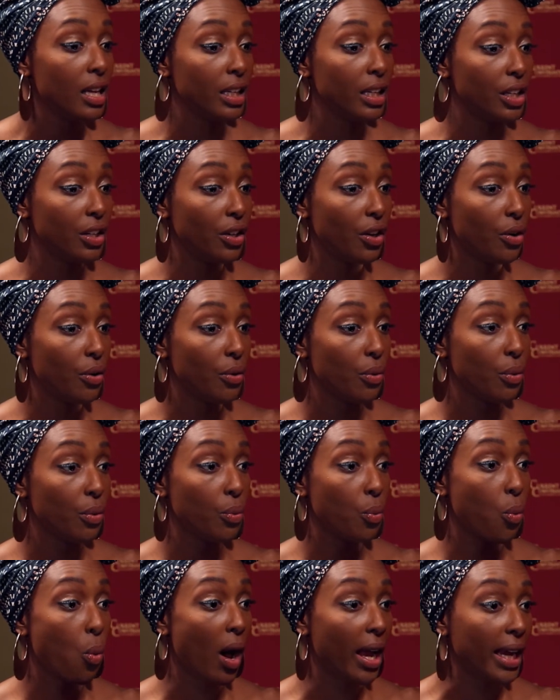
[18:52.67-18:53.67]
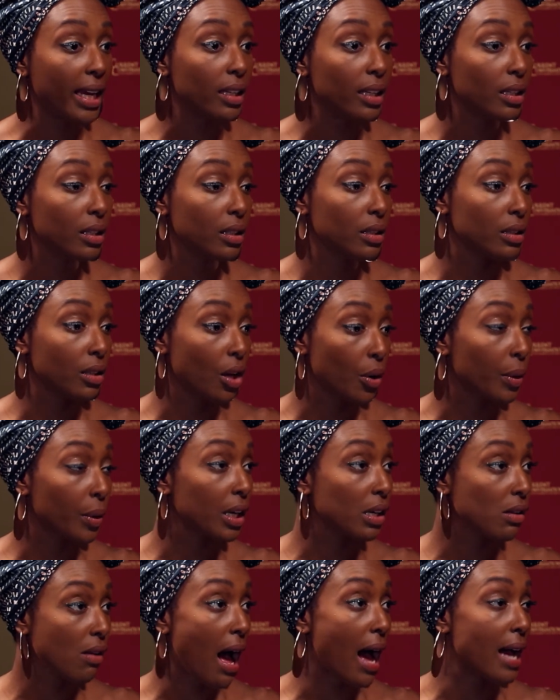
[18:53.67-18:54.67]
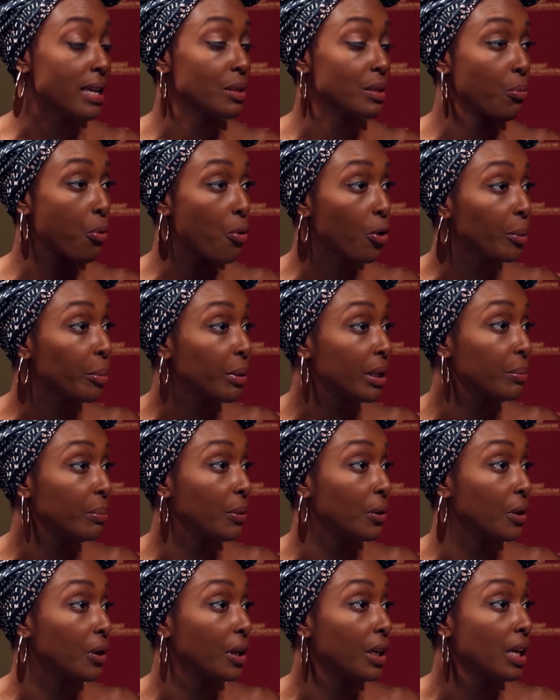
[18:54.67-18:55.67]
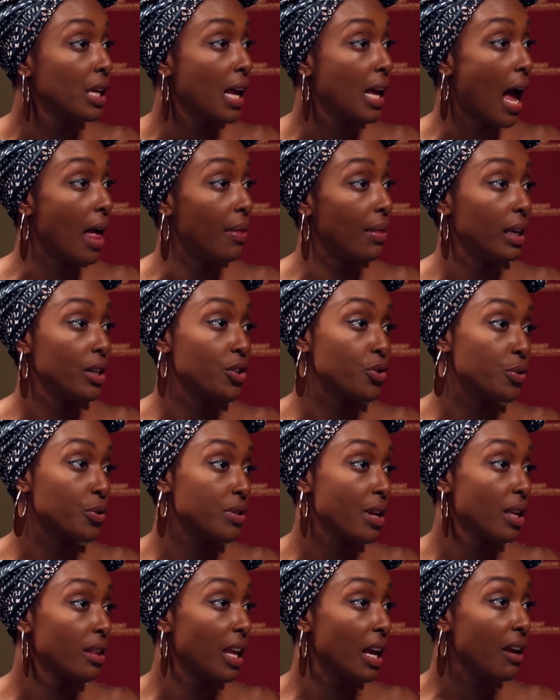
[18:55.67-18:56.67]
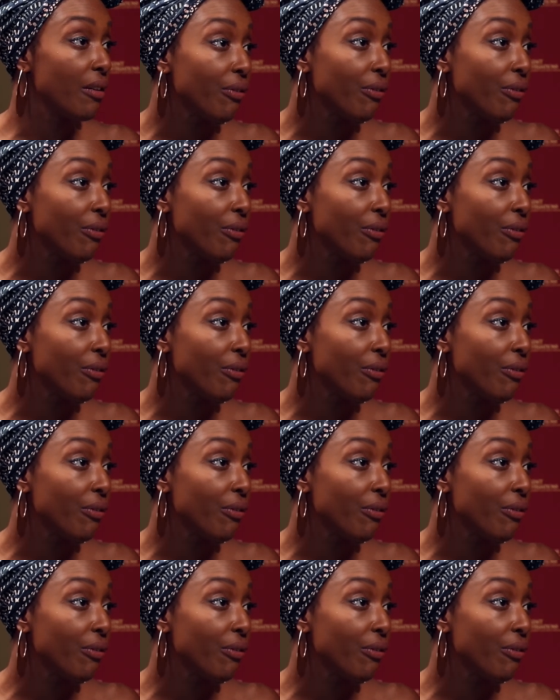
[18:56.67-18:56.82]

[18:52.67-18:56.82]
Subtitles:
white, lower class, poor people and the issues that they